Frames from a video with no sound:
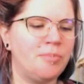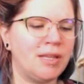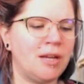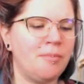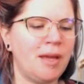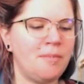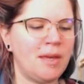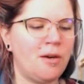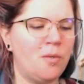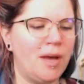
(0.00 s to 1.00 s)
But there might be
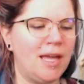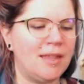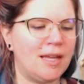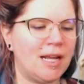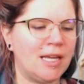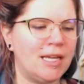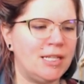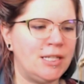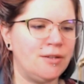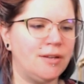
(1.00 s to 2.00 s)
a way that I
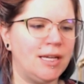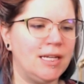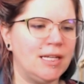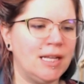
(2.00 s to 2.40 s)
could do it,